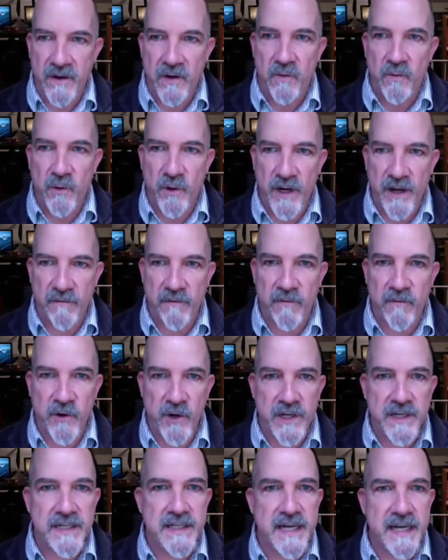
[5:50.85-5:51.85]
we're going to have a very
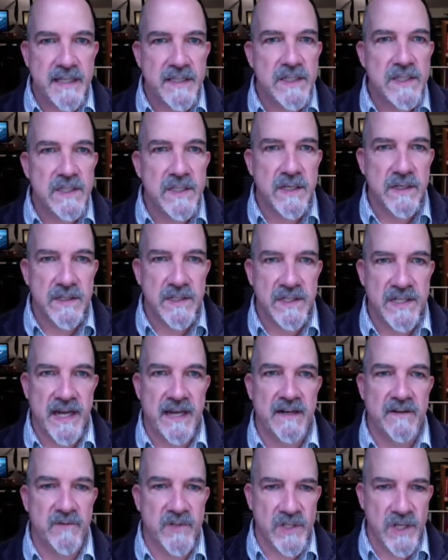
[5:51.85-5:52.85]
dense
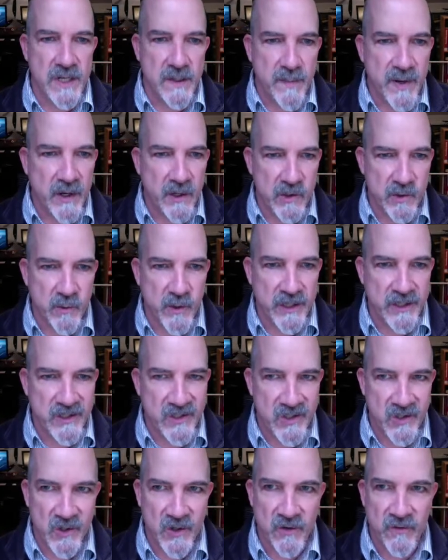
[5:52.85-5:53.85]
set of city pairs we can
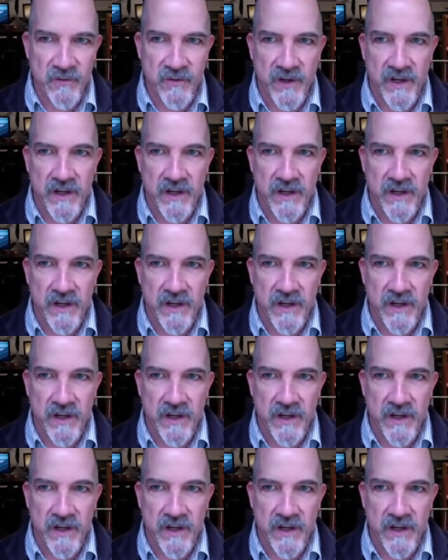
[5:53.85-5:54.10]
serve.